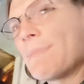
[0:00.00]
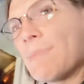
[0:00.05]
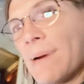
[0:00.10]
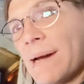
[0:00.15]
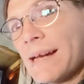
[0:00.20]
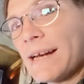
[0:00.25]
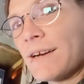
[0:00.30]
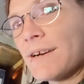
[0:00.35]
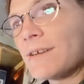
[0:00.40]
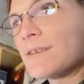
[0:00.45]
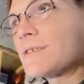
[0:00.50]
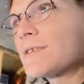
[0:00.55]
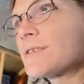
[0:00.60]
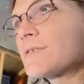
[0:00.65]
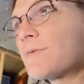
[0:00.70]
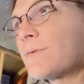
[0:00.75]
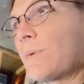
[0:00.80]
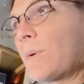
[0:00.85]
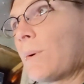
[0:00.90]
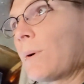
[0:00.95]
breakers
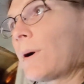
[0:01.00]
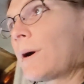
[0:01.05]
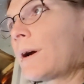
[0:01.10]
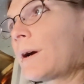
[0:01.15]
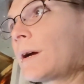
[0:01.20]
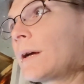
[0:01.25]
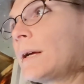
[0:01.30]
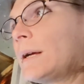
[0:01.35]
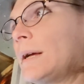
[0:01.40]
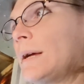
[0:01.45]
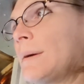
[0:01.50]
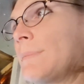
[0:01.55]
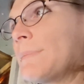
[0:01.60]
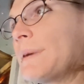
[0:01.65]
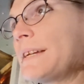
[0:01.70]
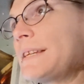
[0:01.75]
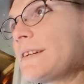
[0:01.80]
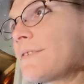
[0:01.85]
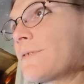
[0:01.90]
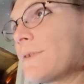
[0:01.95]
for
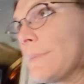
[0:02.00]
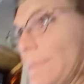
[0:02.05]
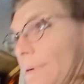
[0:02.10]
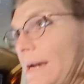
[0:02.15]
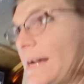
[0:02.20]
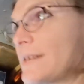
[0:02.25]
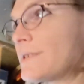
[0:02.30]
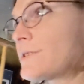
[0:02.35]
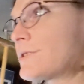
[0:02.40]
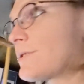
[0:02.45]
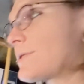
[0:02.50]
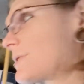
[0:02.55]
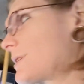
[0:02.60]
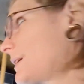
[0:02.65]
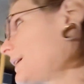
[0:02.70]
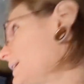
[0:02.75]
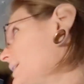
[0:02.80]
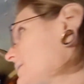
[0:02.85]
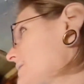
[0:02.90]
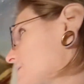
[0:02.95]
my different branch
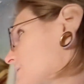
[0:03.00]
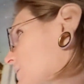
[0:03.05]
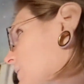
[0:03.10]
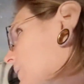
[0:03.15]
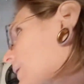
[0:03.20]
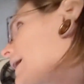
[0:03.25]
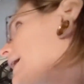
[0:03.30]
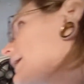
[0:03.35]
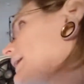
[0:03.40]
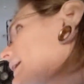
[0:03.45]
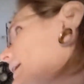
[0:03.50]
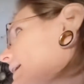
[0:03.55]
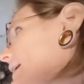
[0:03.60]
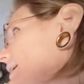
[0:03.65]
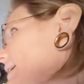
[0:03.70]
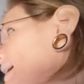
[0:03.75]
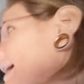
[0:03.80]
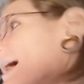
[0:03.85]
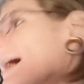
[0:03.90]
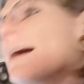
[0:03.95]
circuits. So like,
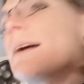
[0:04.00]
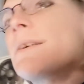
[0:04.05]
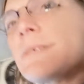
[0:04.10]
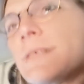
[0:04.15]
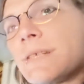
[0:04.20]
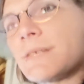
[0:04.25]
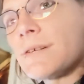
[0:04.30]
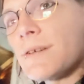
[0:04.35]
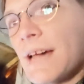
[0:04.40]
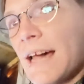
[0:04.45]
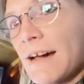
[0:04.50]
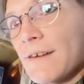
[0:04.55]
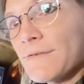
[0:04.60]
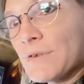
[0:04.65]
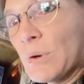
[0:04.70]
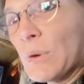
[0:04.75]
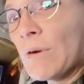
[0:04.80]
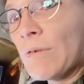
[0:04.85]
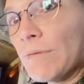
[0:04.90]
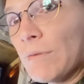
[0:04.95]
yeah, I'll still have
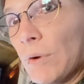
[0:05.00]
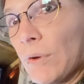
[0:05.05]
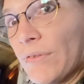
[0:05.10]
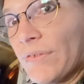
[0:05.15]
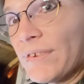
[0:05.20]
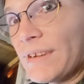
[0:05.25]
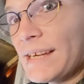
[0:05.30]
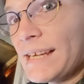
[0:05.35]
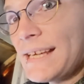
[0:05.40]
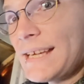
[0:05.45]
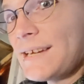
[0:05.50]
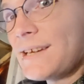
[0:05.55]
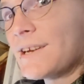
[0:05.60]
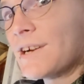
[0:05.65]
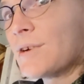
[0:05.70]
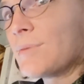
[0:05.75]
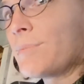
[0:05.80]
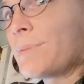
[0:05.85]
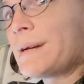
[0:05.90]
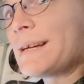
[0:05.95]
12 volts in
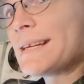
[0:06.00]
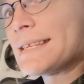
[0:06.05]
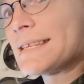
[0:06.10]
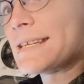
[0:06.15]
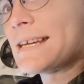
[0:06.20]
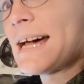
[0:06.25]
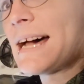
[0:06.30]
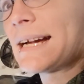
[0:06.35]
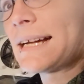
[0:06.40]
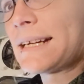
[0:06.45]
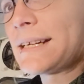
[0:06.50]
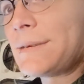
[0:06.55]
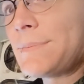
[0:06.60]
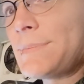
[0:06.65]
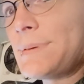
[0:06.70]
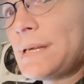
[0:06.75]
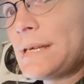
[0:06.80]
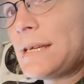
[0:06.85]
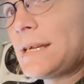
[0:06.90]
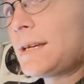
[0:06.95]
here, but it's not going to
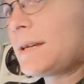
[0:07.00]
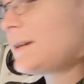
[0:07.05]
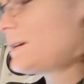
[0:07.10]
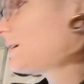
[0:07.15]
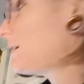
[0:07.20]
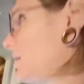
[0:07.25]
be